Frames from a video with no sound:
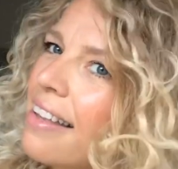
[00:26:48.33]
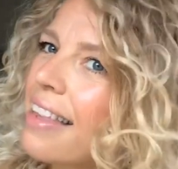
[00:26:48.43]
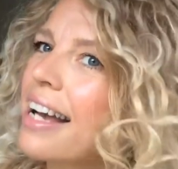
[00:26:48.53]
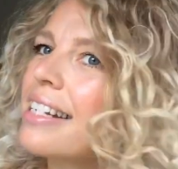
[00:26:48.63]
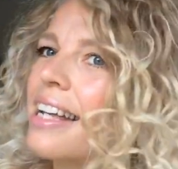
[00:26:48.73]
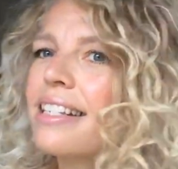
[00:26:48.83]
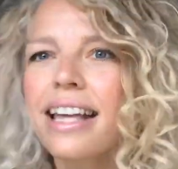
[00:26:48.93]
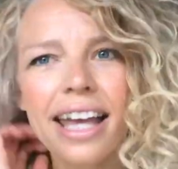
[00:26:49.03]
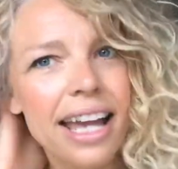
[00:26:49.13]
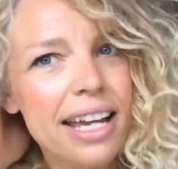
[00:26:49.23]
that
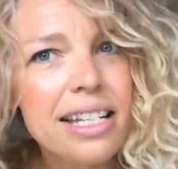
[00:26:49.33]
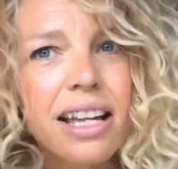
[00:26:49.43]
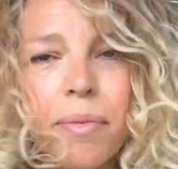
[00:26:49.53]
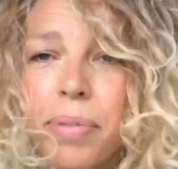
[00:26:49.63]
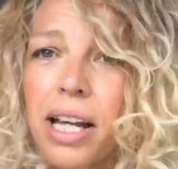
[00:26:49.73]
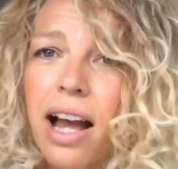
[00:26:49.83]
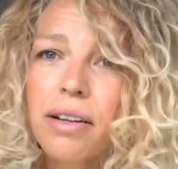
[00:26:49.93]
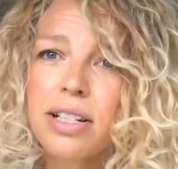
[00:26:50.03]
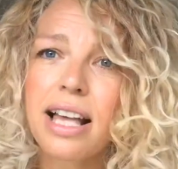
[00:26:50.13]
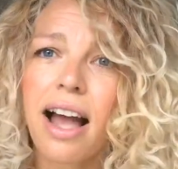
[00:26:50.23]
is it, and
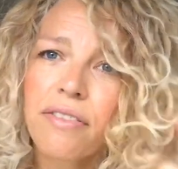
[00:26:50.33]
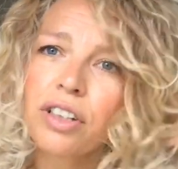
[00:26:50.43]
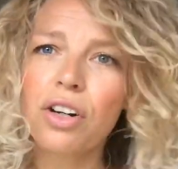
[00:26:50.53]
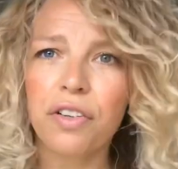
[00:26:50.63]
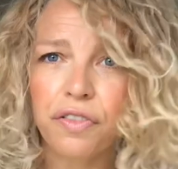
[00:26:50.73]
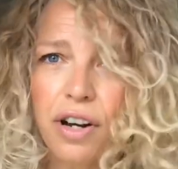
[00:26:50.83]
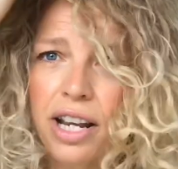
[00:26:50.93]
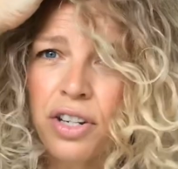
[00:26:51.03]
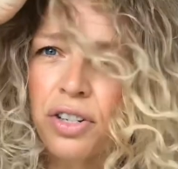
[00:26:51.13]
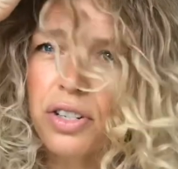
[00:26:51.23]
because I, I haven't got a
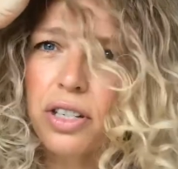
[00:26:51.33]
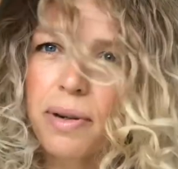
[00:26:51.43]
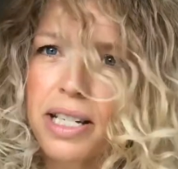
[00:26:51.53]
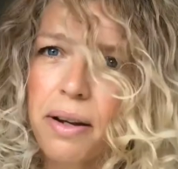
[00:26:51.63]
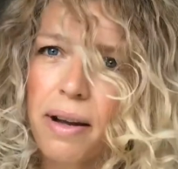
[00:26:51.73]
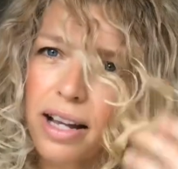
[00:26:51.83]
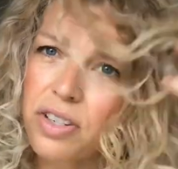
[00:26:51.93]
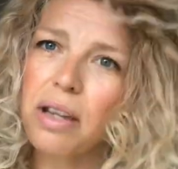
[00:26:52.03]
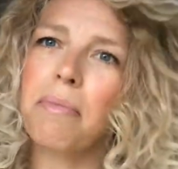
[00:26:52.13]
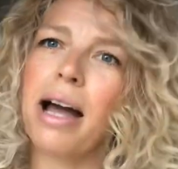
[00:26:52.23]
fringe, so I don't
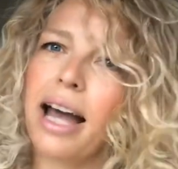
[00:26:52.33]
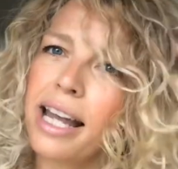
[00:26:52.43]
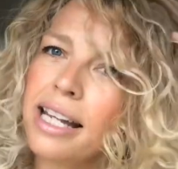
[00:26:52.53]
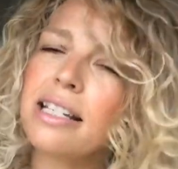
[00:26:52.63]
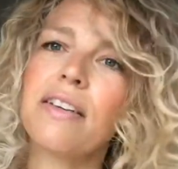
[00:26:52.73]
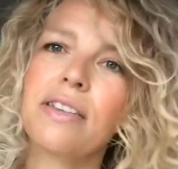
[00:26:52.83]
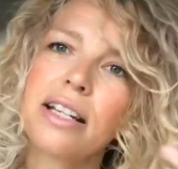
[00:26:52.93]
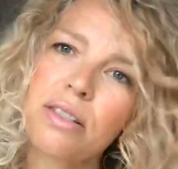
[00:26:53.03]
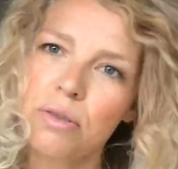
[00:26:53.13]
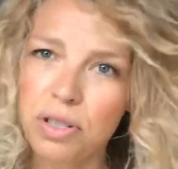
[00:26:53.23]
actually mind if
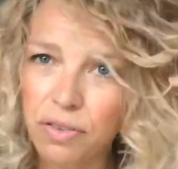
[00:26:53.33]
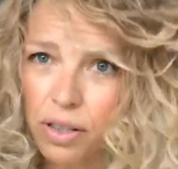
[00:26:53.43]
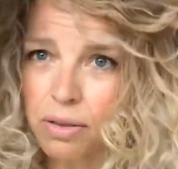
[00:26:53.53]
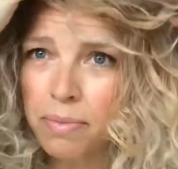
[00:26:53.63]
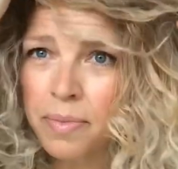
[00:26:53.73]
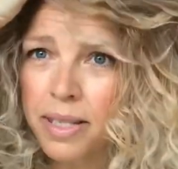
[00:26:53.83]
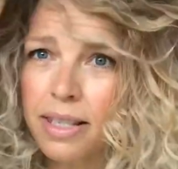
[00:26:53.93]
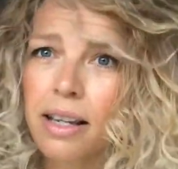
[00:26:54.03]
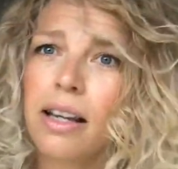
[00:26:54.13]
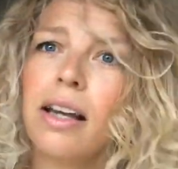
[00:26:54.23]
that sort of comes